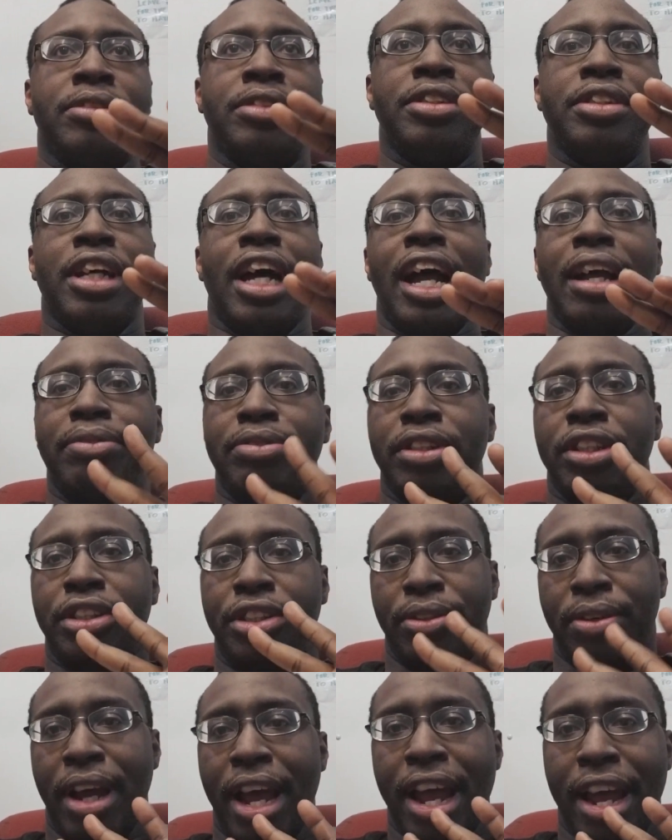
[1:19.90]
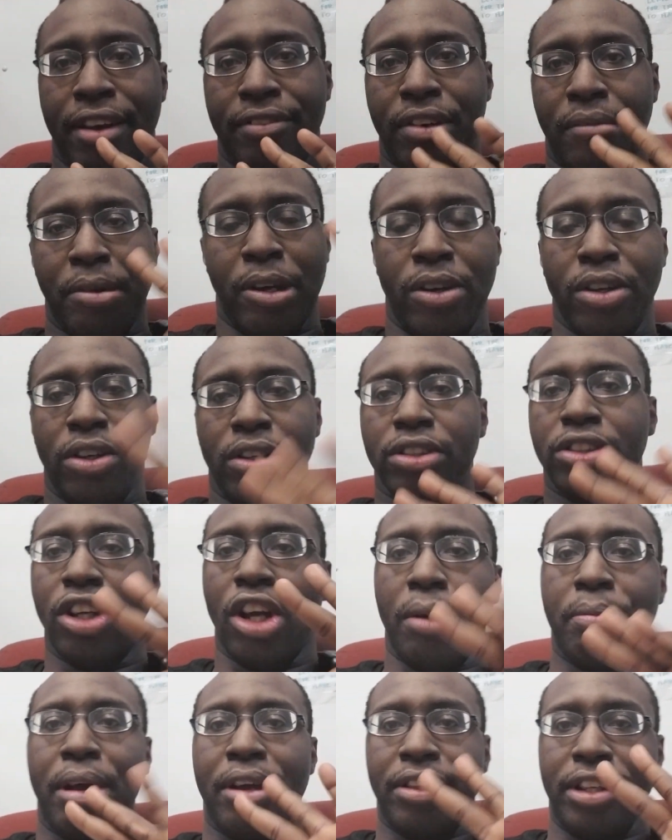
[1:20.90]
types that you have, I'm only going to
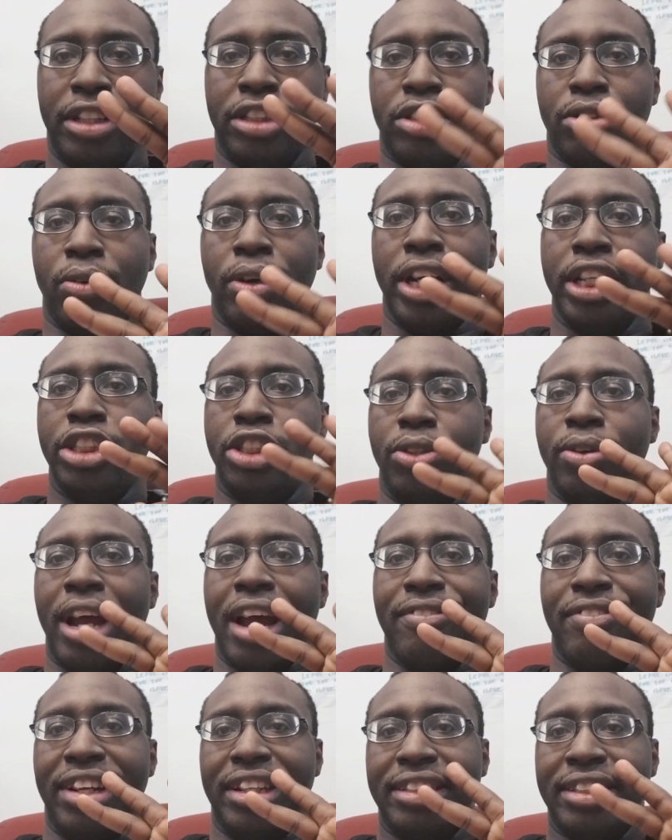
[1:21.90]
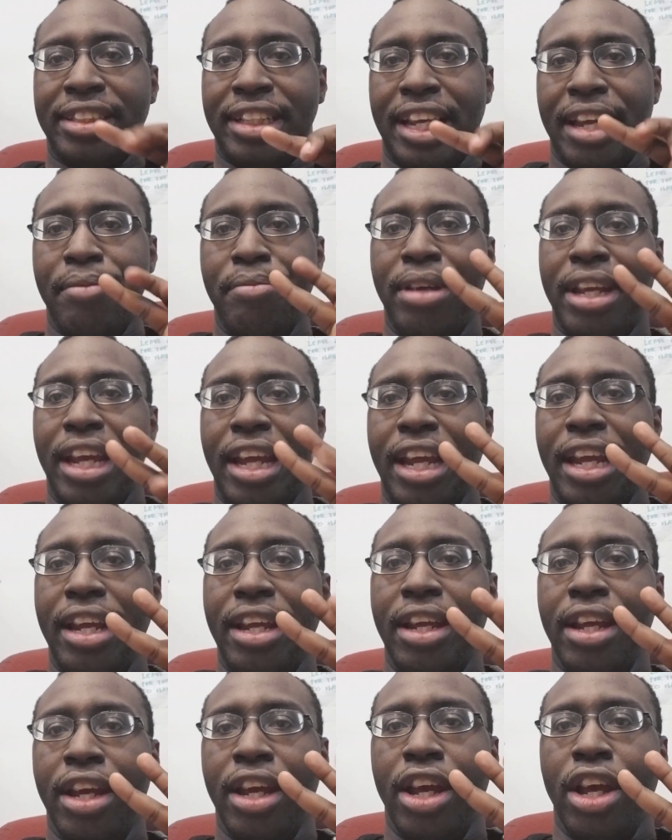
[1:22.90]
talk about these three. You have a skim
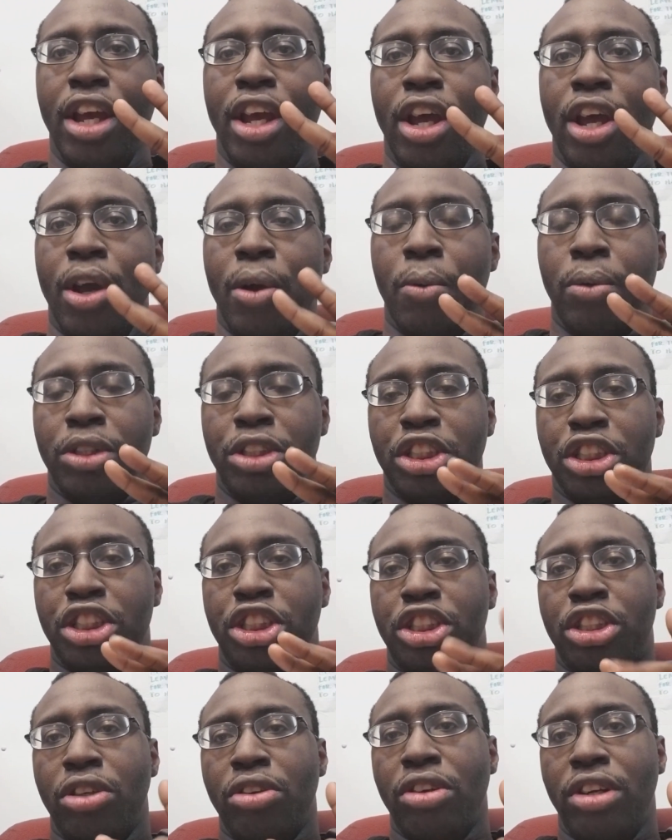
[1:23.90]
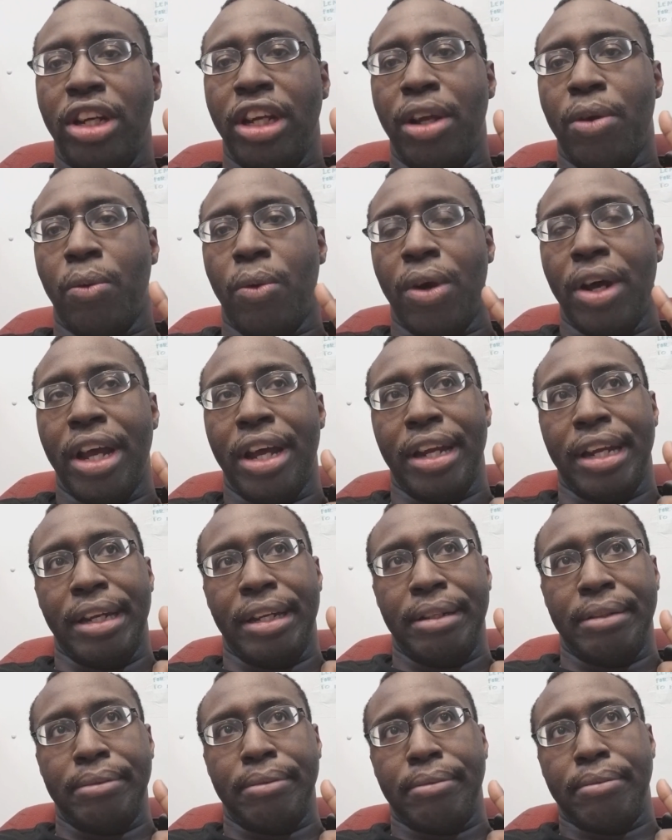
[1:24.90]
key, which is generally what
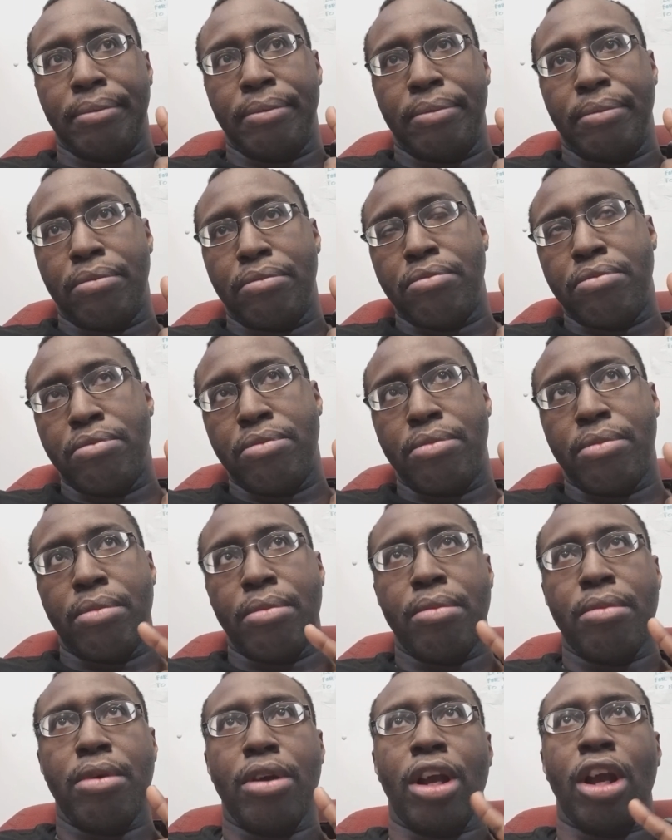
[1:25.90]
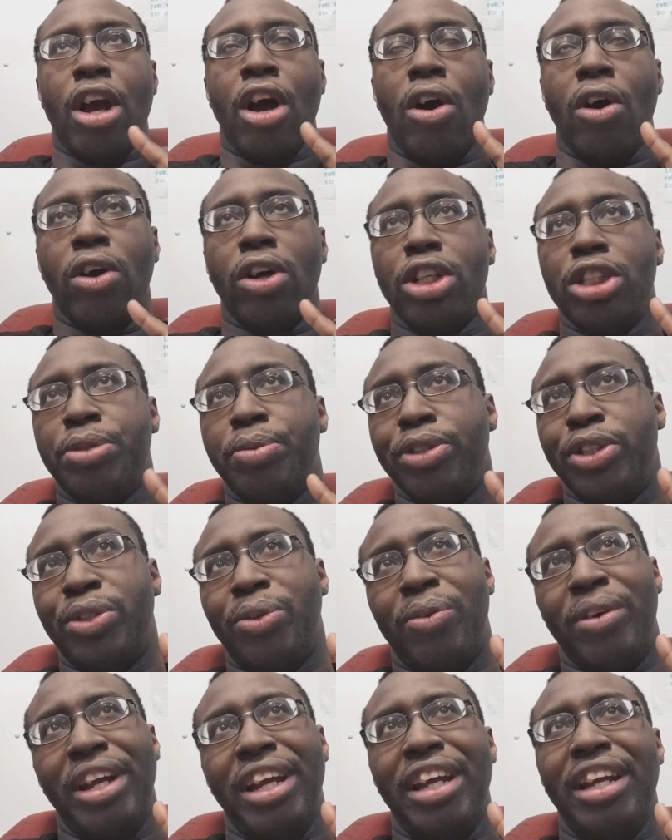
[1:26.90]
cars
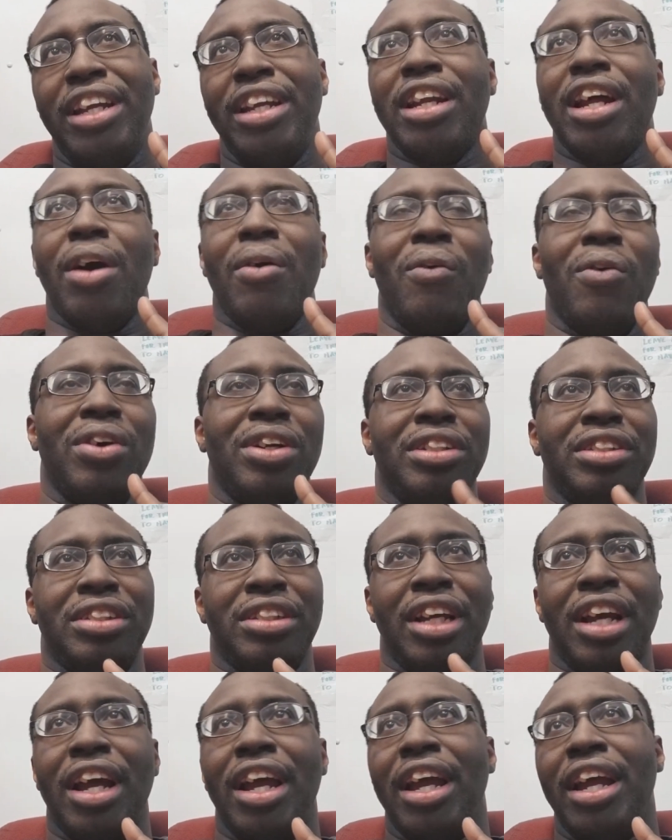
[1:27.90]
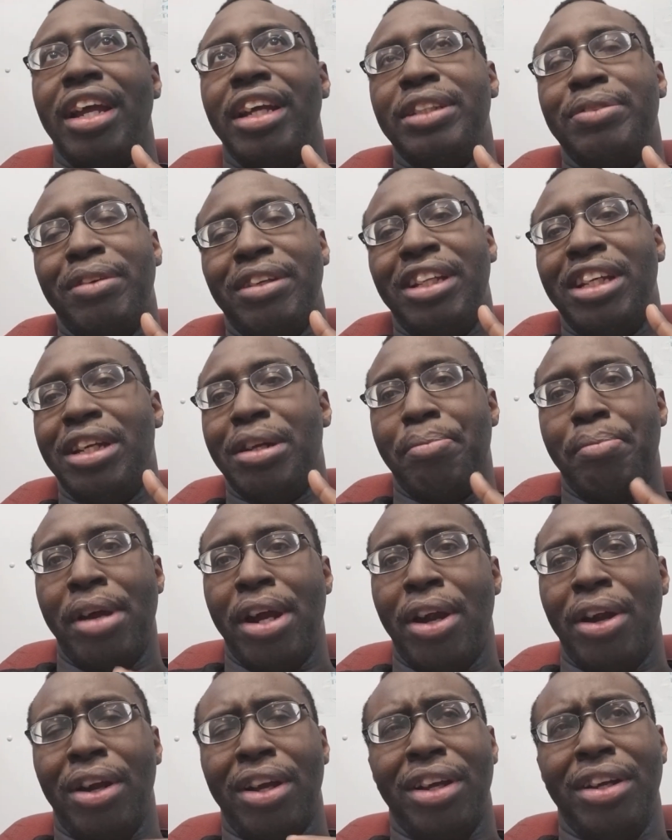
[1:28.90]
between, I want to say, especially in
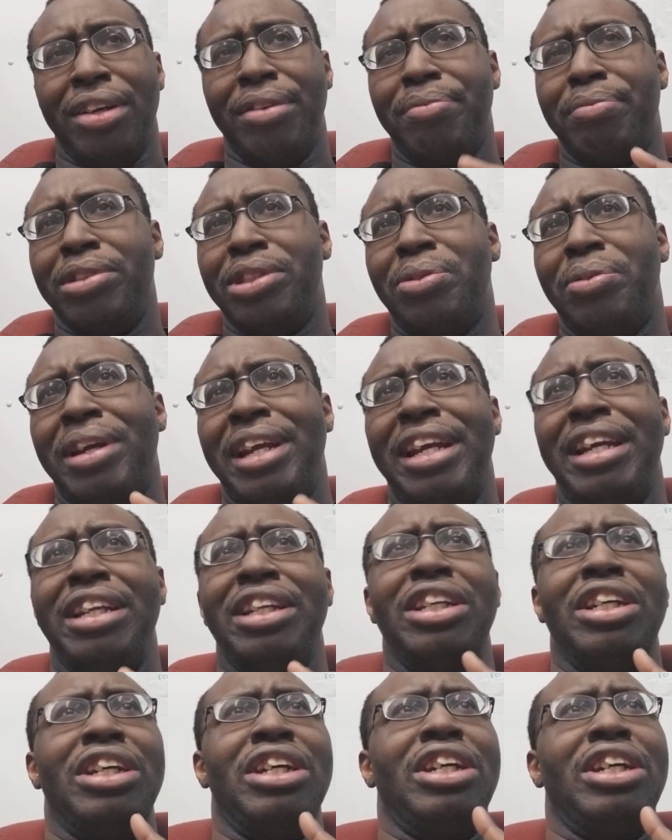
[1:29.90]
America, between